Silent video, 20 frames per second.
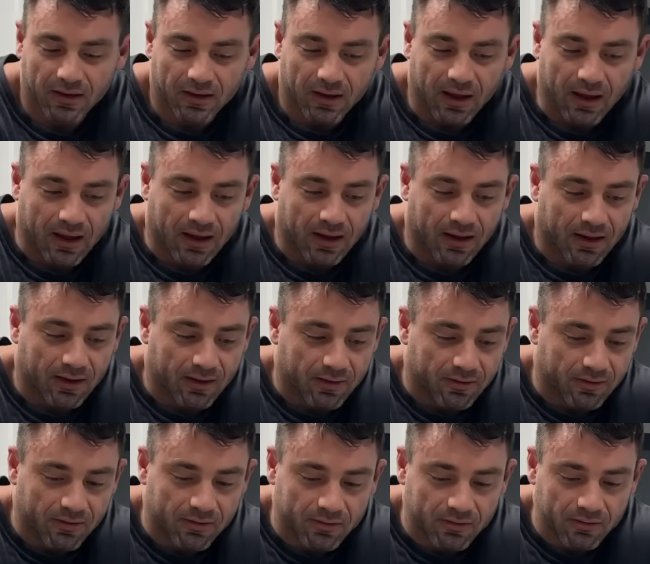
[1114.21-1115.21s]

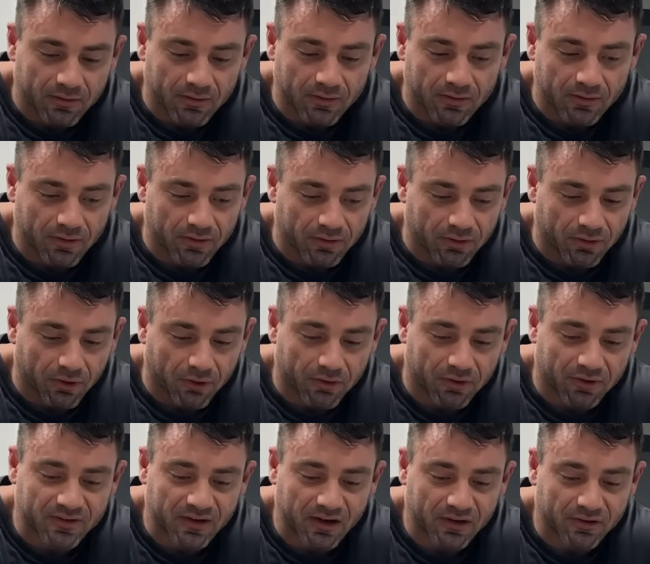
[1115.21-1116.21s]
and the only
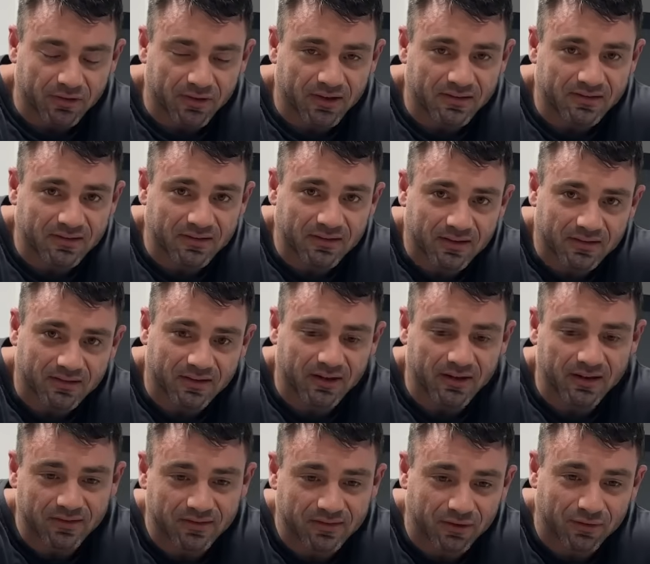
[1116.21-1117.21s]
reason I do this is
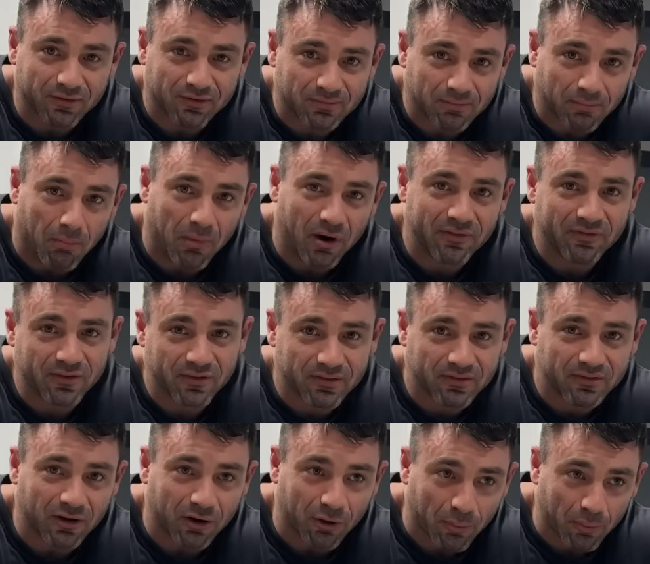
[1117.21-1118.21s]
because those
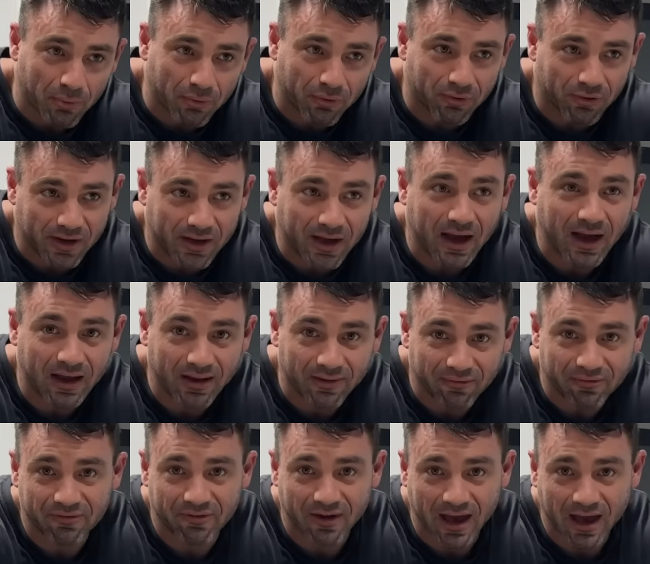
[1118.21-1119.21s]
muffins are pretty high in
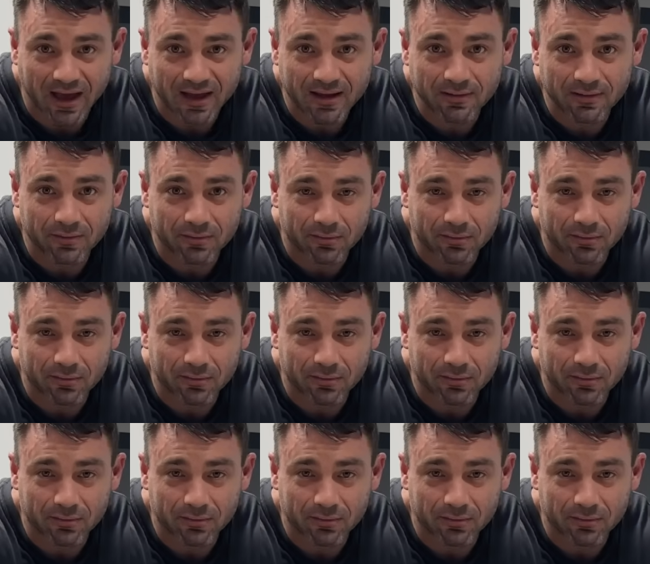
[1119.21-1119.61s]
fat,